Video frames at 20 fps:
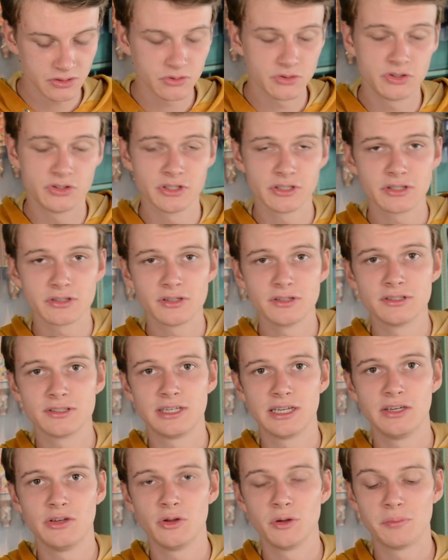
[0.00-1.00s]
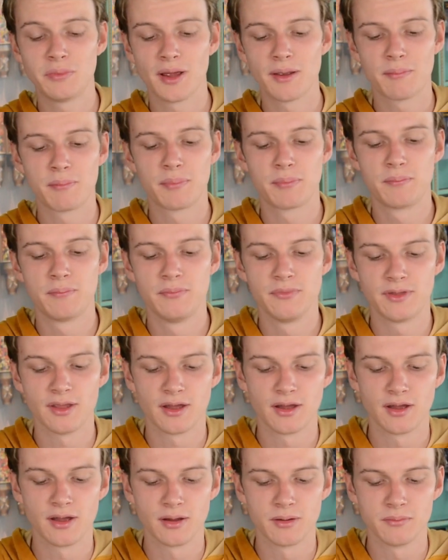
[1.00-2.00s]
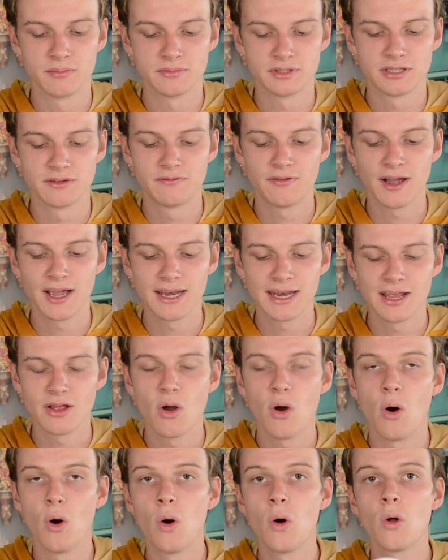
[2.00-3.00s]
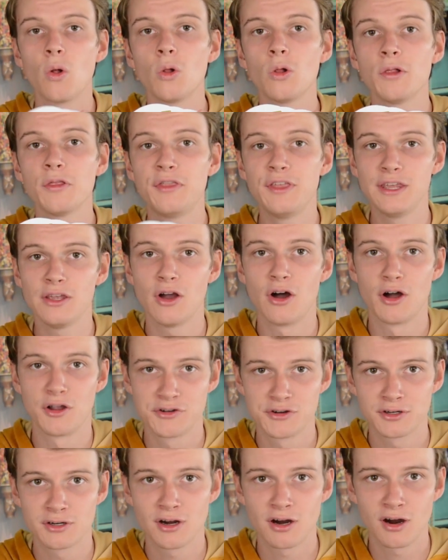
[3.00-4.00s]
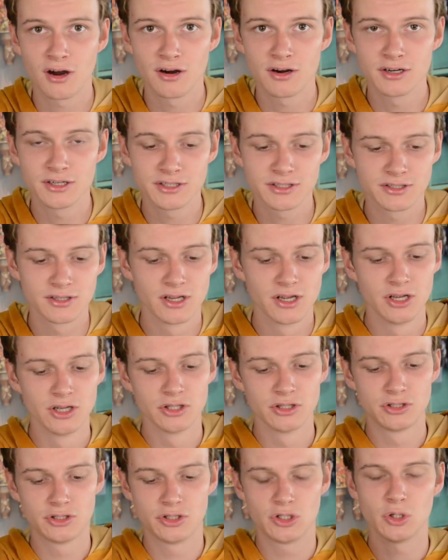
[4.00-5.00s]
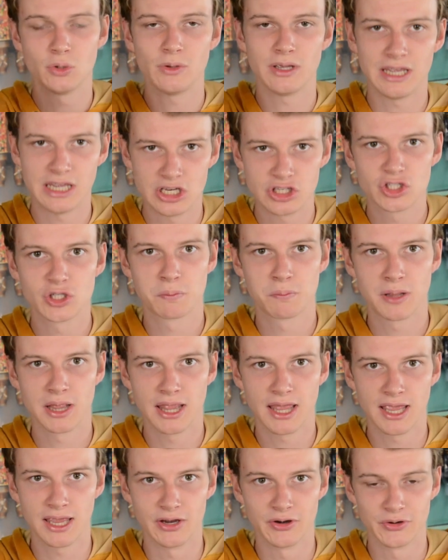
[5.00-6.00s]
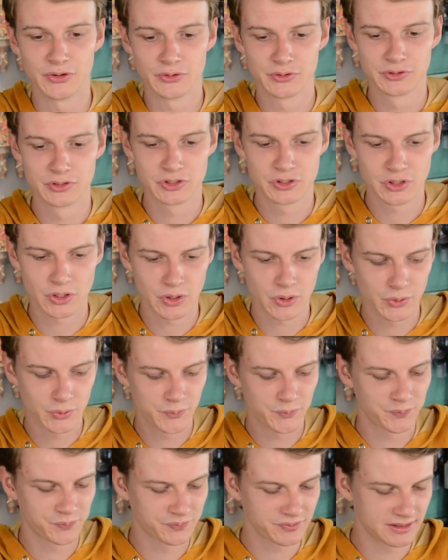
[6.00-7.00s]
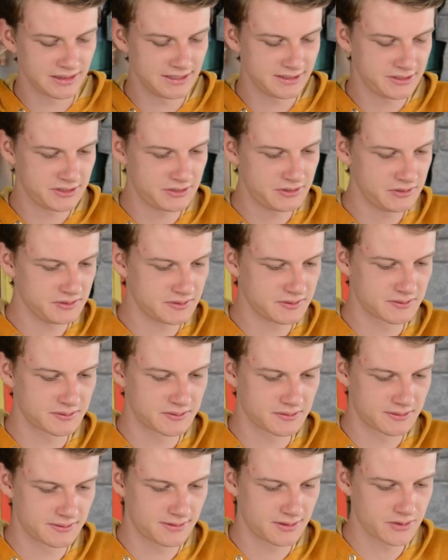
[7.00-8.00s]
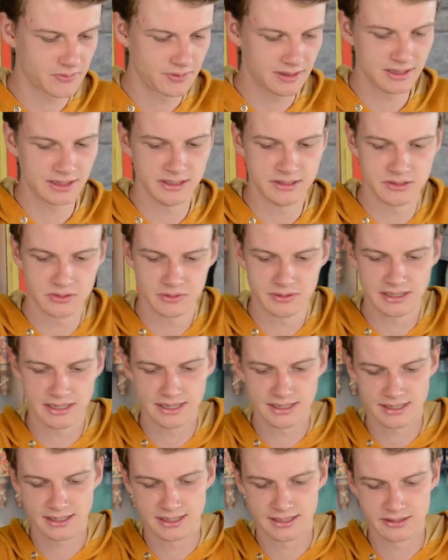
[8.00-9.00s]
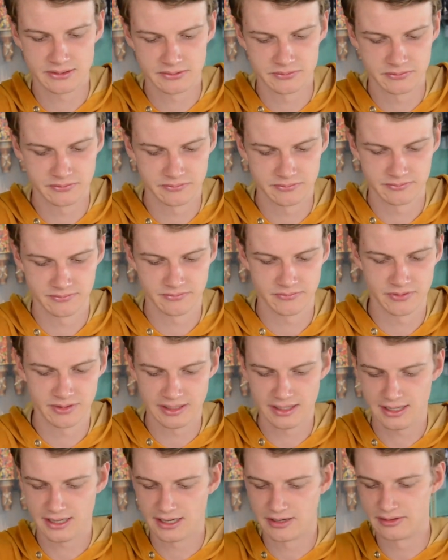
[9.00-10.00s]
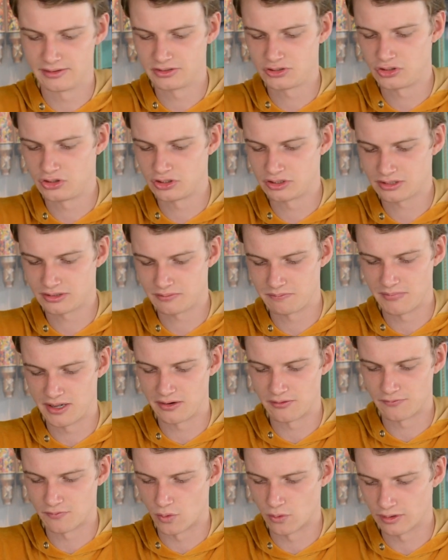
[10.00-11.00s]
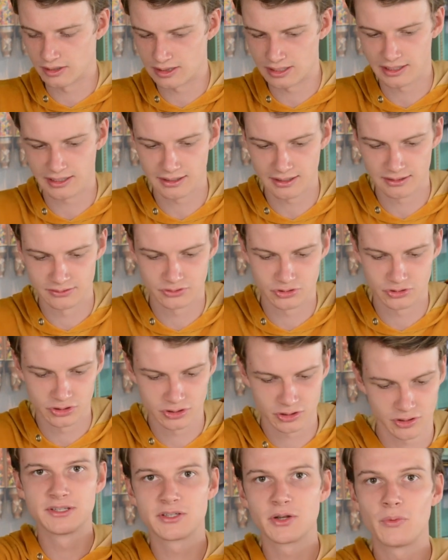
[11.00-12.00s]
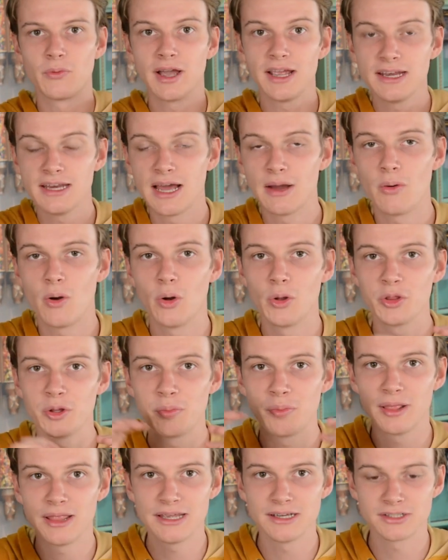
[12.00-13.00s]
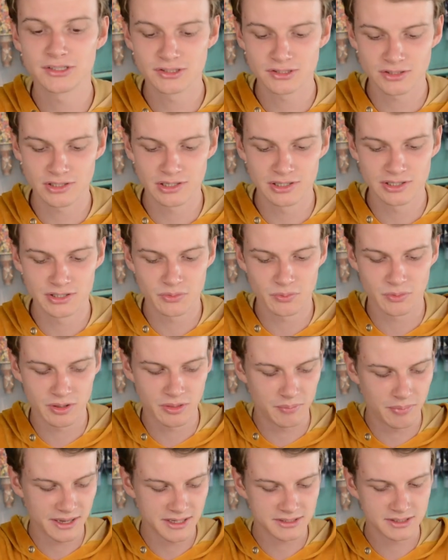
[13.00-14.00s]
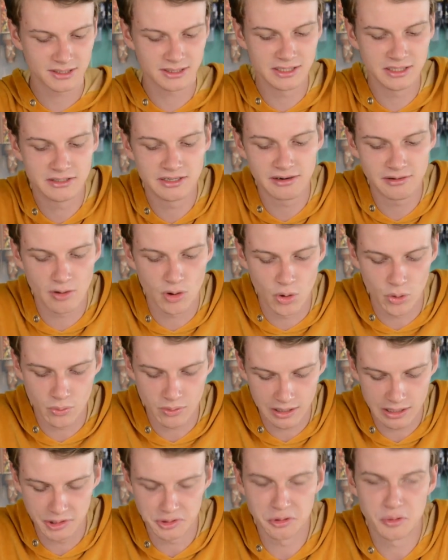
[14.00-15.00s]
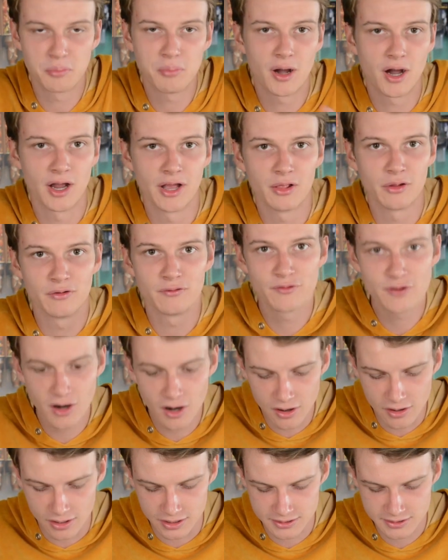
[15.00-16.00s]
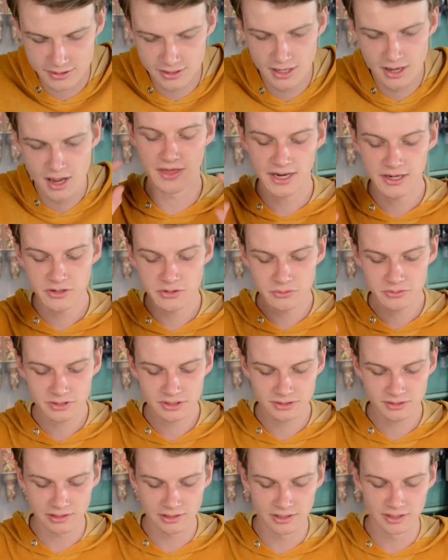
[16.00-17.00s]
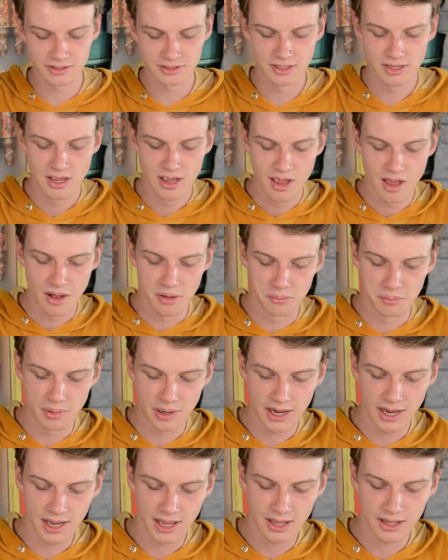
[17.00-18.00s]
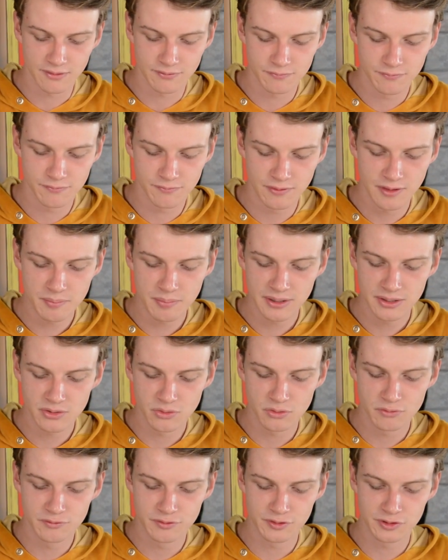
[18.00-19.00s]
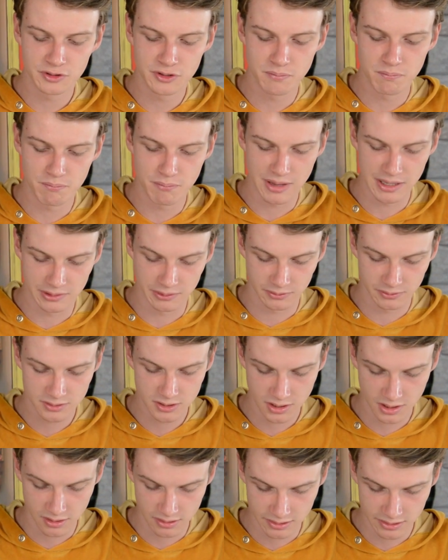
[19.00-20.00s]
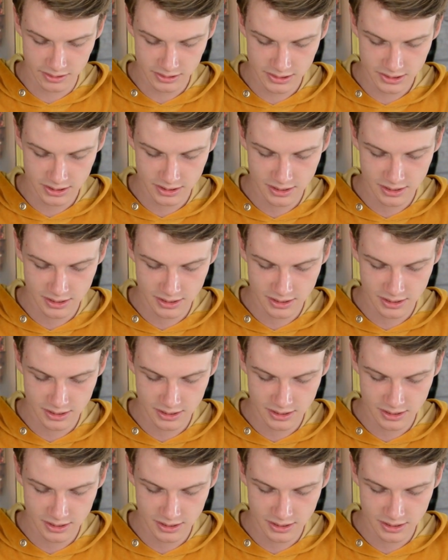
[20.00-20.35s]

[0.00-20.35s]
you just continue by dividing all the other cards to each player. So let's just quickly do that, I don't really care. It's just metaphorically. So right now, all the players start with basically their own little pile of cards. Then you start by flipping over the middle card,